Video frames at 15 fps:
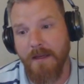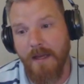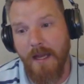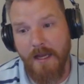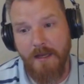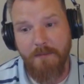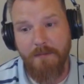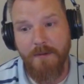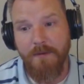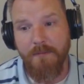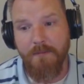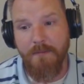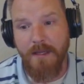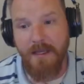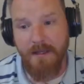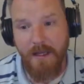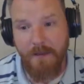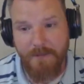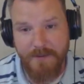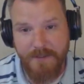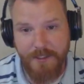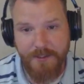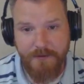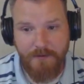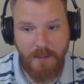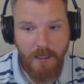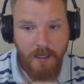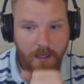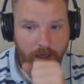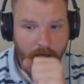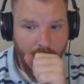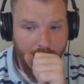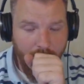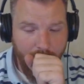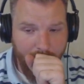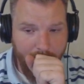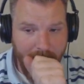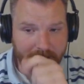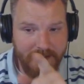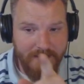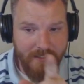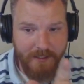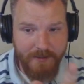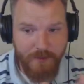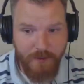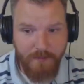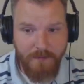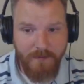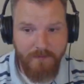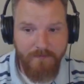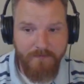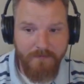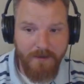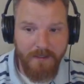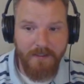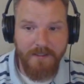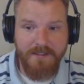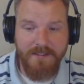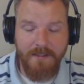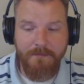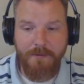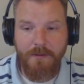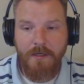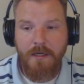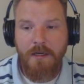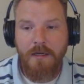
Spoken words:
it been me in that position, my stance would have been fairly simple.